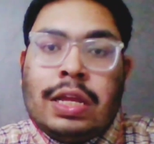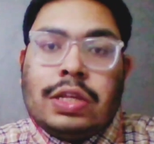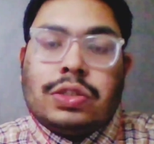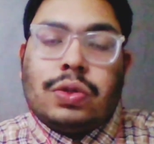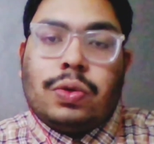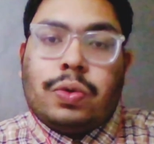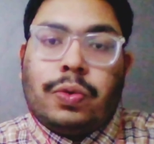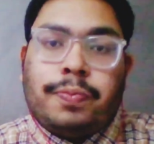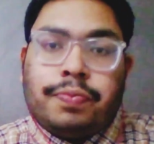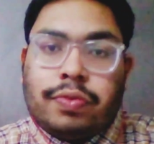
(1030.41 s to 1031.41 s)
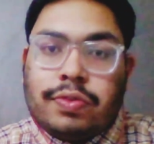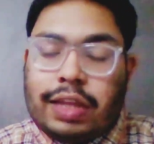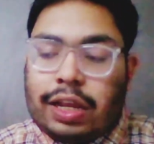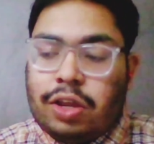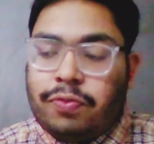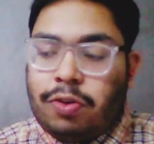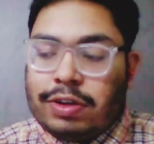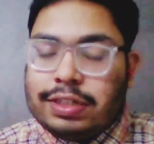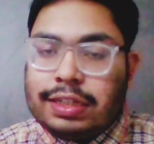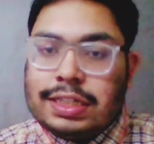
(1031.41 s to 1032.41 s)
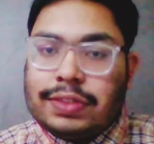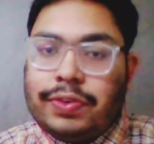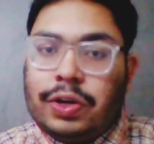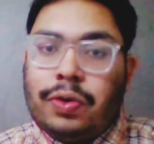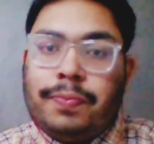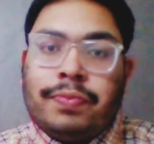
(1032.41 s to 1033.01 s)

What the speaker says: So thank you for watching this video.